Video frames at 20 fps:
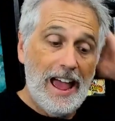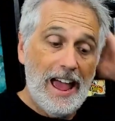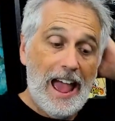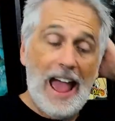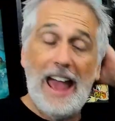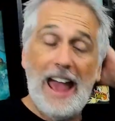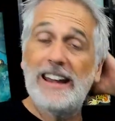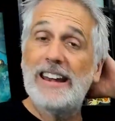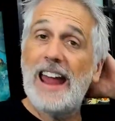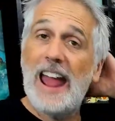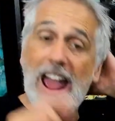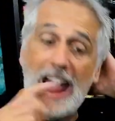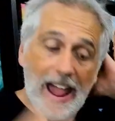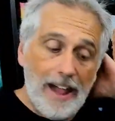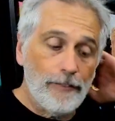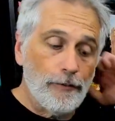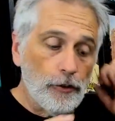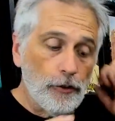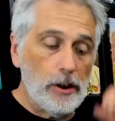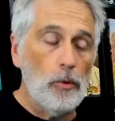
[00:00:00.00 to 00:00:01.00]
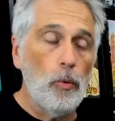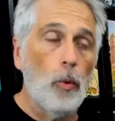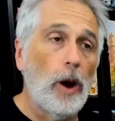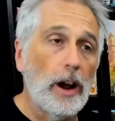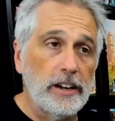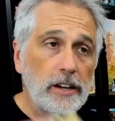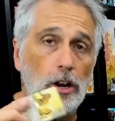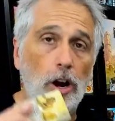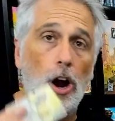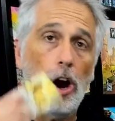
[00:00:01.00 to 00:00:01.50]
And every
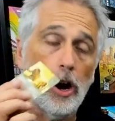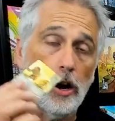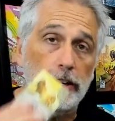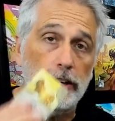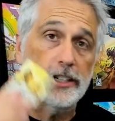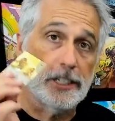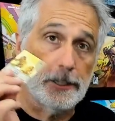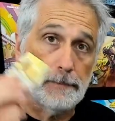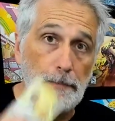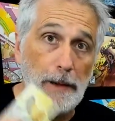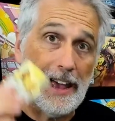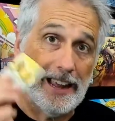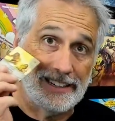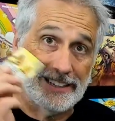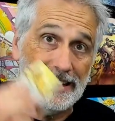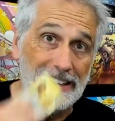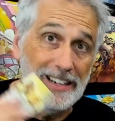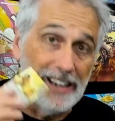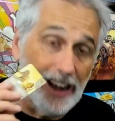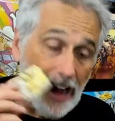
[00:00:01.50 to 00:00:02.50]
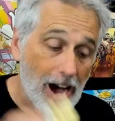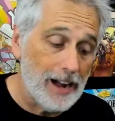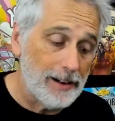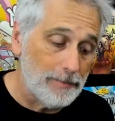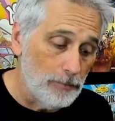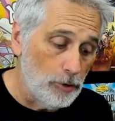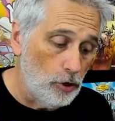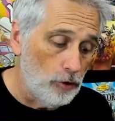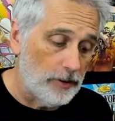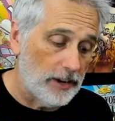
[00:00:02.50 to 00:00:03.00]
one card spent not
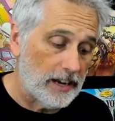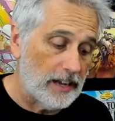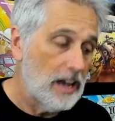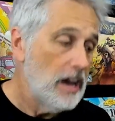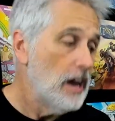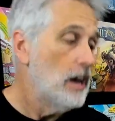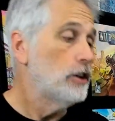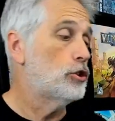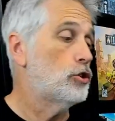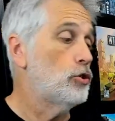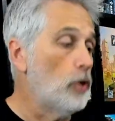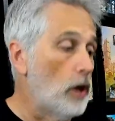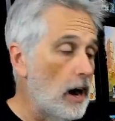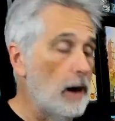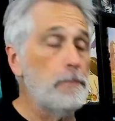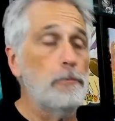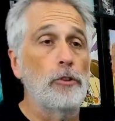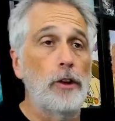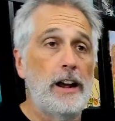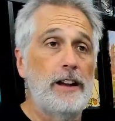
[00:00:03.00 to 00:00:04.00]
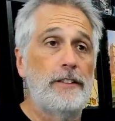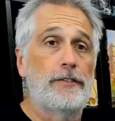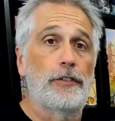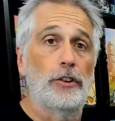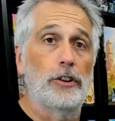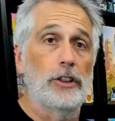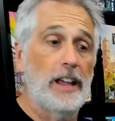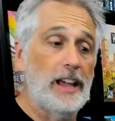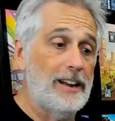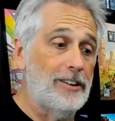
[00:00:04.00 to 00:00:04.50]
moving to upgrade
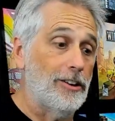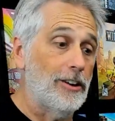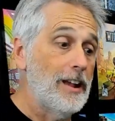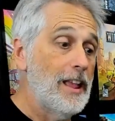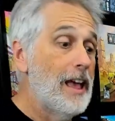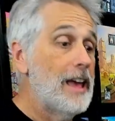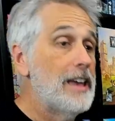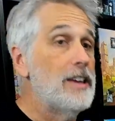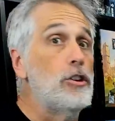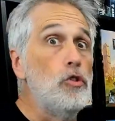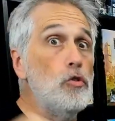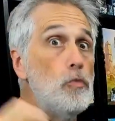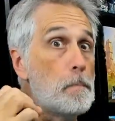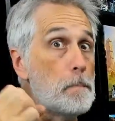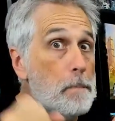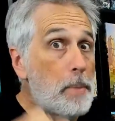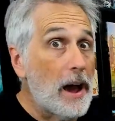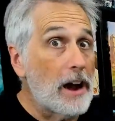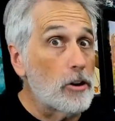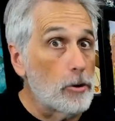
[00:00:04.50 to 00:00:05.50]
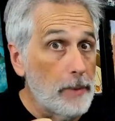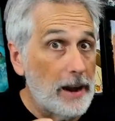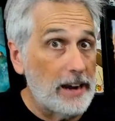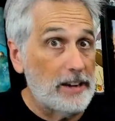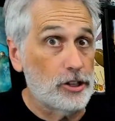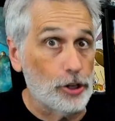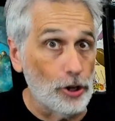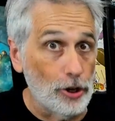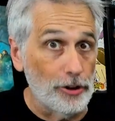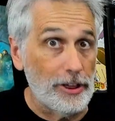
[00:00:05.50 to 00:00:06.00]
for later, you better make
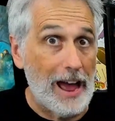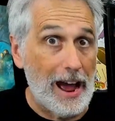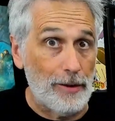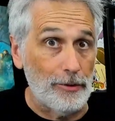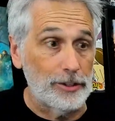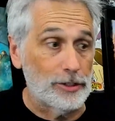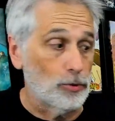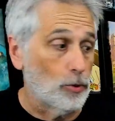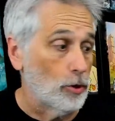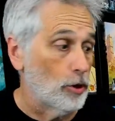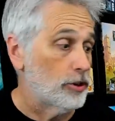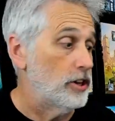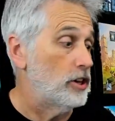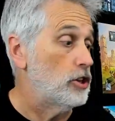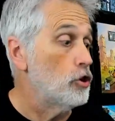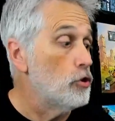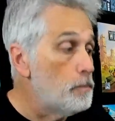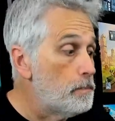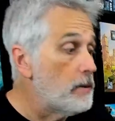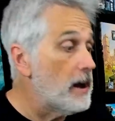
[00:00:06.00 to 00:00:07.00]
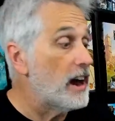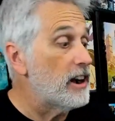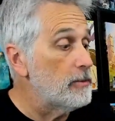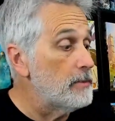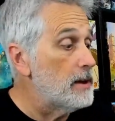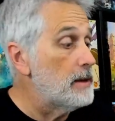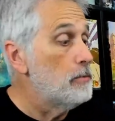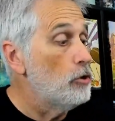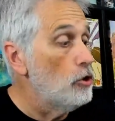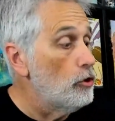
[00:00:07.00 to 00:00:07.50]
sure that was worth it. You better
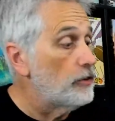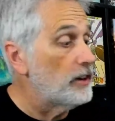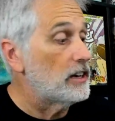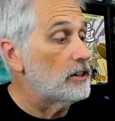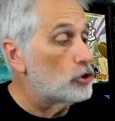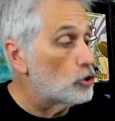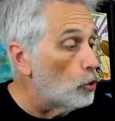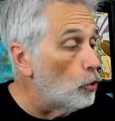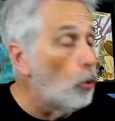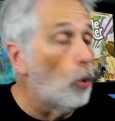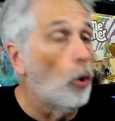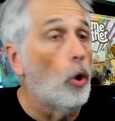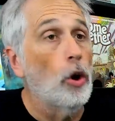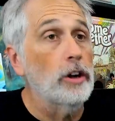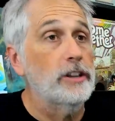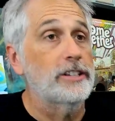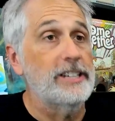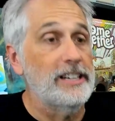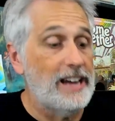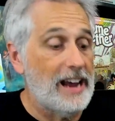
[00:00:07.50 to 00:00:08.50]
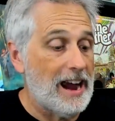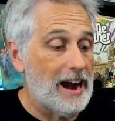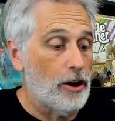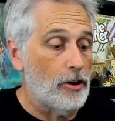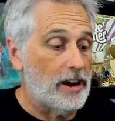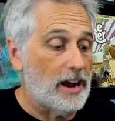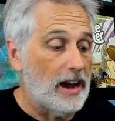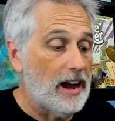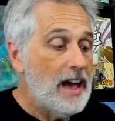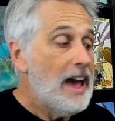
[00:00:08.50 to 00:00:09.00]
be moving towards an
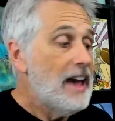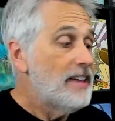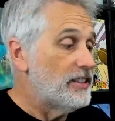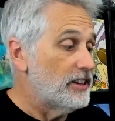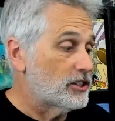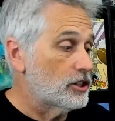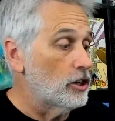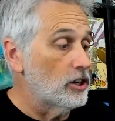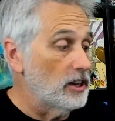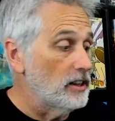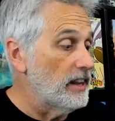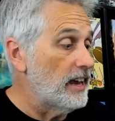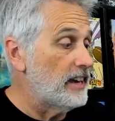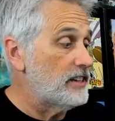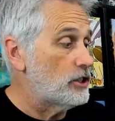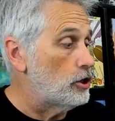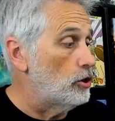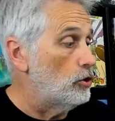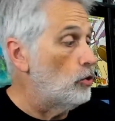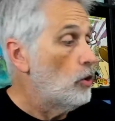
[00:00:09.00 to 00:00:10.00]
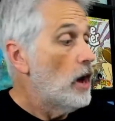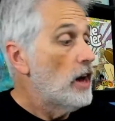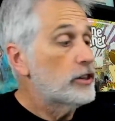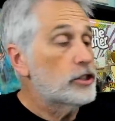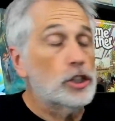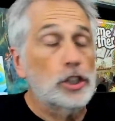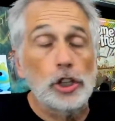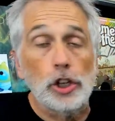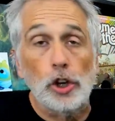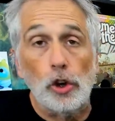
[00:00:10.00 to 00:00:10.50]
area that's going to let you
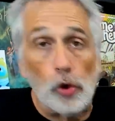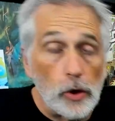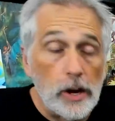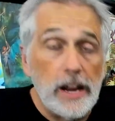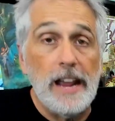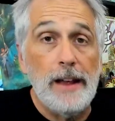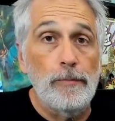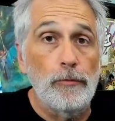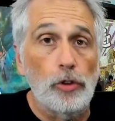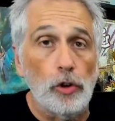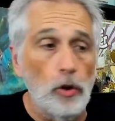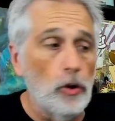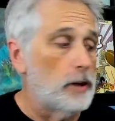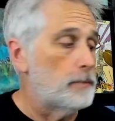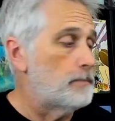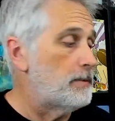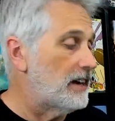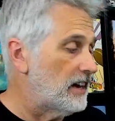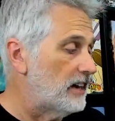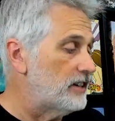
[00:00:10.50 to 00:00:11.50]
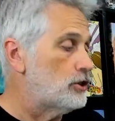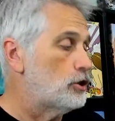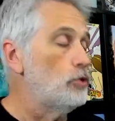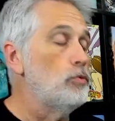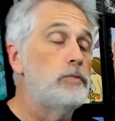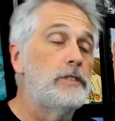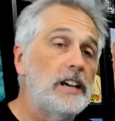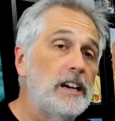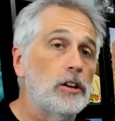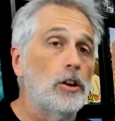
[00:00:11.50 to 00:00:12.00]
scream through it because you
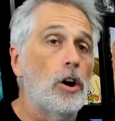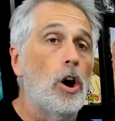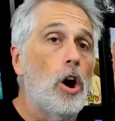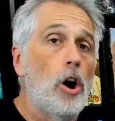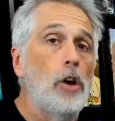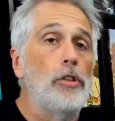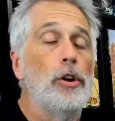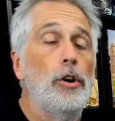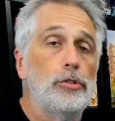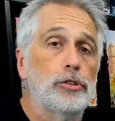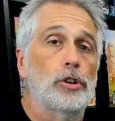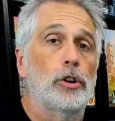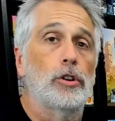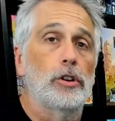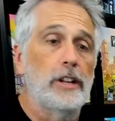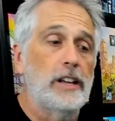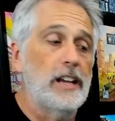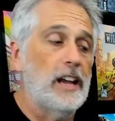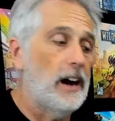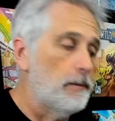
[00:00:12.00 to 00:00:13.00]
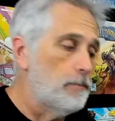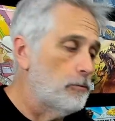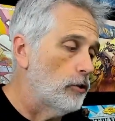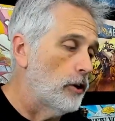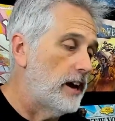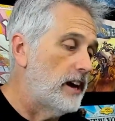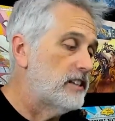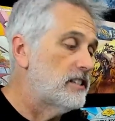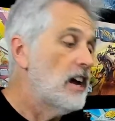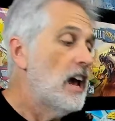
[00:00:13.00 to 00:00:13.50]
did all those early
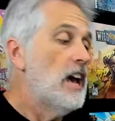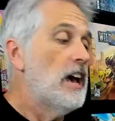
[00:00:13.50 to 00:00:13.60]
upgrades.